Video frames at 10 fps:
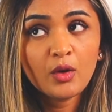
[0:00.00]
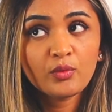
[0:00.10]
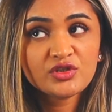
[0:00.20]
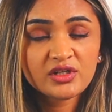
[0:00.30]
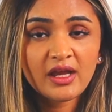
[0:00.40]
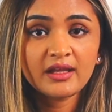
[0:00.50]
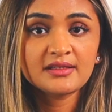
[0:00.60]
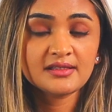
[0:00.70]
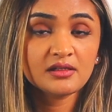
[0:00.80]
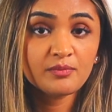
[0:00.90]
which again
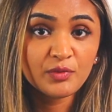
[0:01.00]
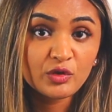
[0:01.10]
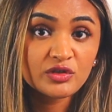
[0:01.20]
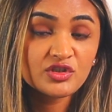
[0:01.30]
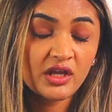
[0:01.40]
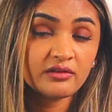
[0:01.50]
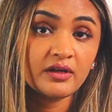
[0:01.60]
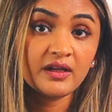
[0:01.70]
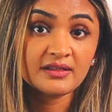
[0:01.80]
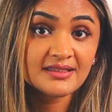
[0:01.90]
is a computer
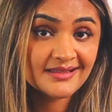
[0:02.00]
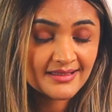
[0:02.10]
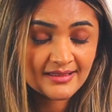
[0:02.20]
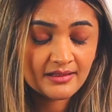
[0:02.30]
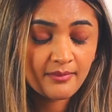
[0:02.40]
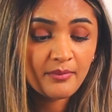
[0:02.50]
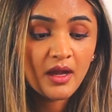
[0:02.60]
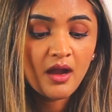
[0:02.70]
generated system.